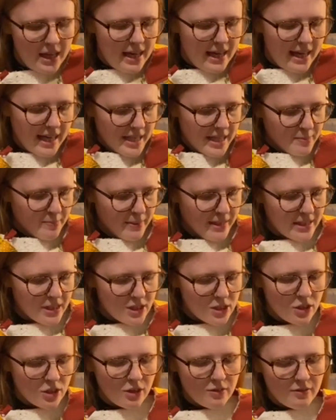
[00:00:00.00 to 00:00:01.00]
It's been
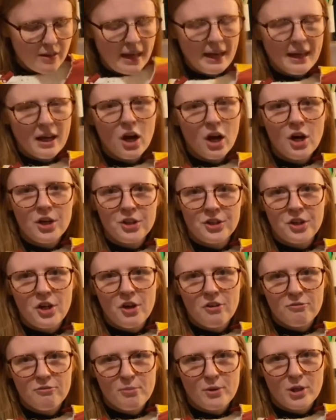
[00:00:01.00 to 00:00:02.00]
sort of like an on and
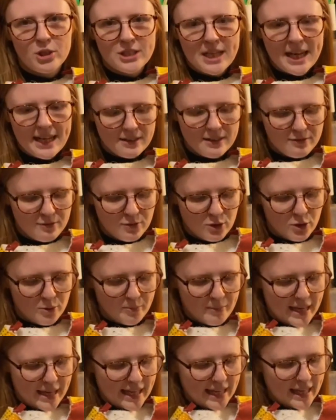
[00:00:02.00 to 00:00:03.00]
off project for
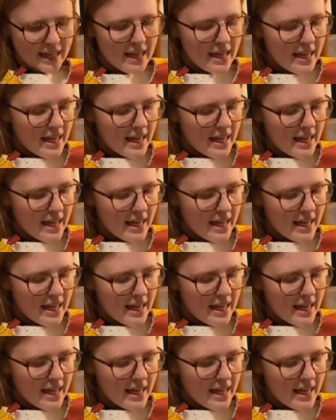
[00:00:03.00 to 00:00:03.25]
me.